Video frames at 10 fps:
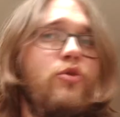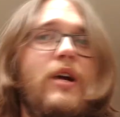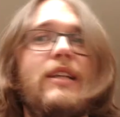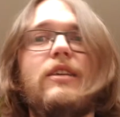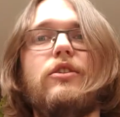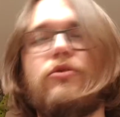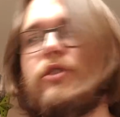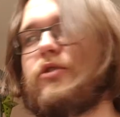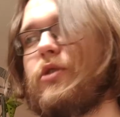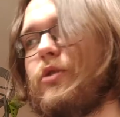New ideas
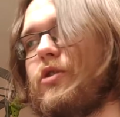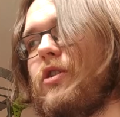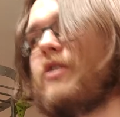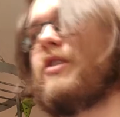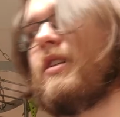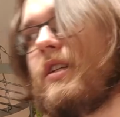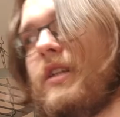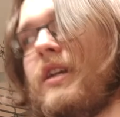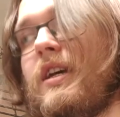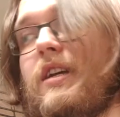are introduced
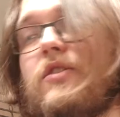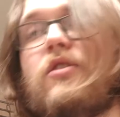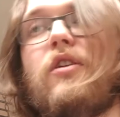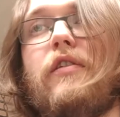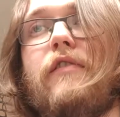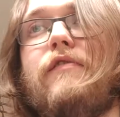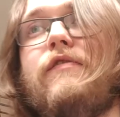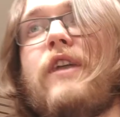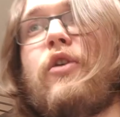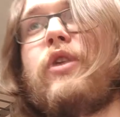constantly. It's got a
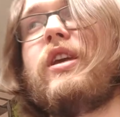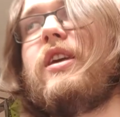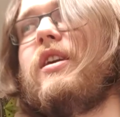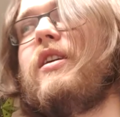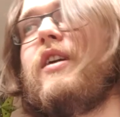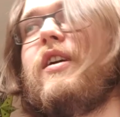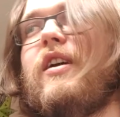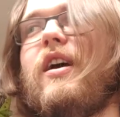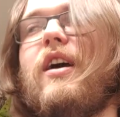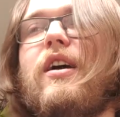very,
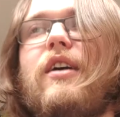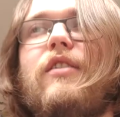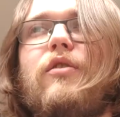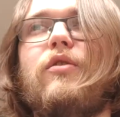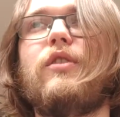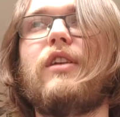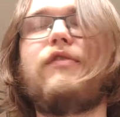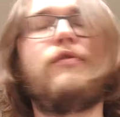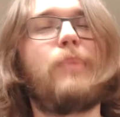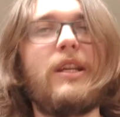
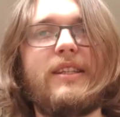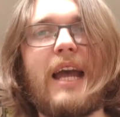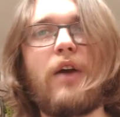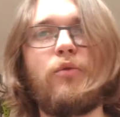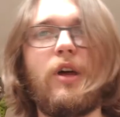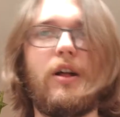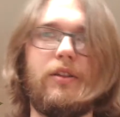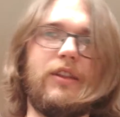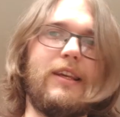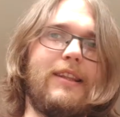if you've played
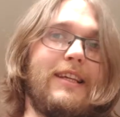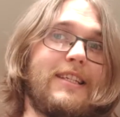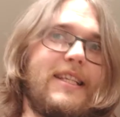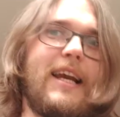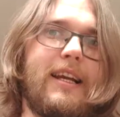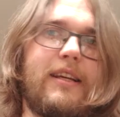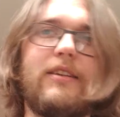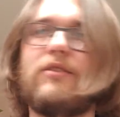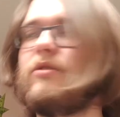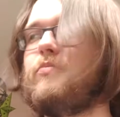Downwell, the aesthetic
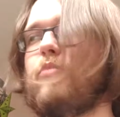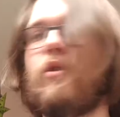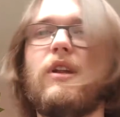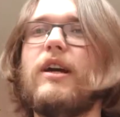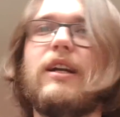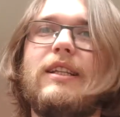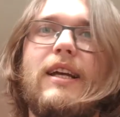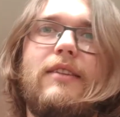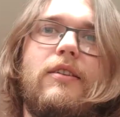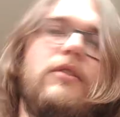is borderline
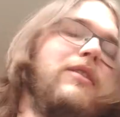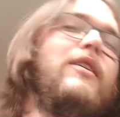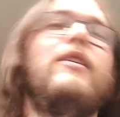identical.